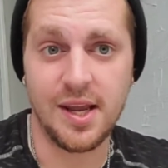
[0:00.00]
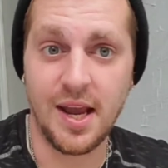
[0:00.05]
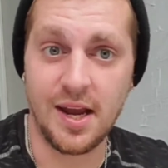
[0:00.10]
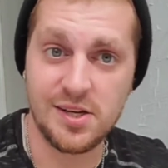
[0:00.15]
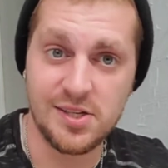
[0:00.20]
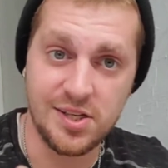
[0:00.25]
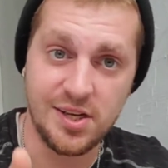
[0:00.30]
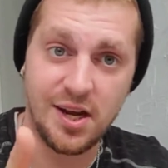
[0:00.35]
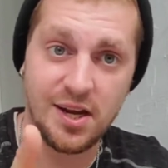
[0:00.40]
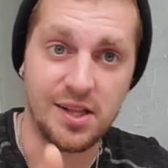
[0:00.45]
He
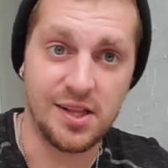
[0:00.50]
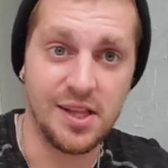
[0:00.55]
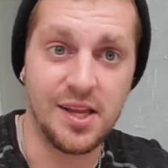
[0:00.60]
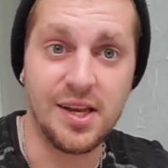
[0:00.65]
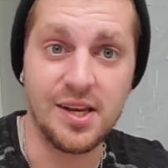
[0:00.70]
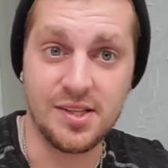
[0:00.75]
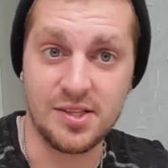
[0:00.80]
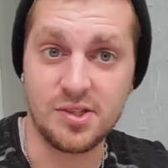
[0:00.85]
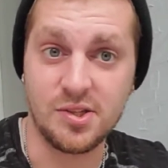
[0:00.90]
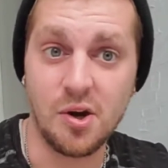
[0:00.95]
actually got
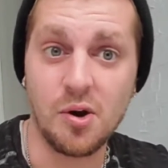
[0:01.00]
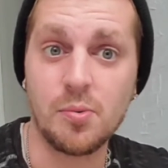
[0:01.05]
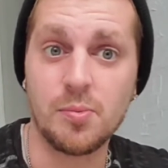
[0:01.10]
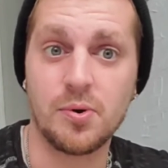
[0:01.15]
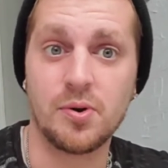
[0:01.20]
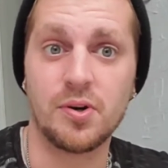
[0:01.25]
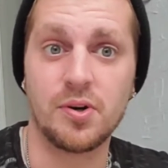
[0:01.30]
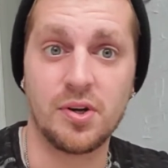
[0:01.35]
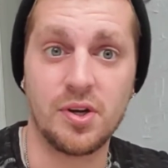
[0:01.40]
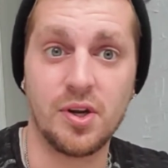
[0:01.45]
clean and
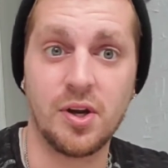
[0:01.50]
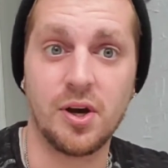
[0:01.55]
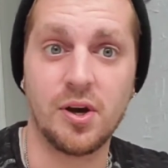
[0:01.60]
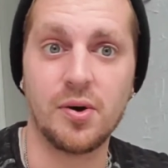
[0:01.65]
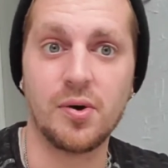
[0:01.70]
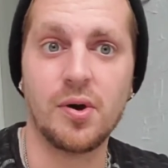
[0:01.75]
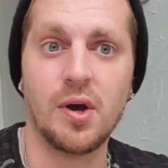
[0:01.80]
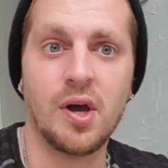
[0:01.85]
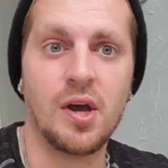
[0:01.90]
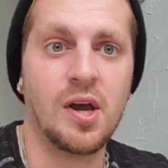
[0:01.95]
sober, you
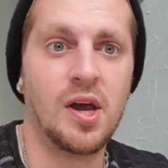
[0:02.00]
know.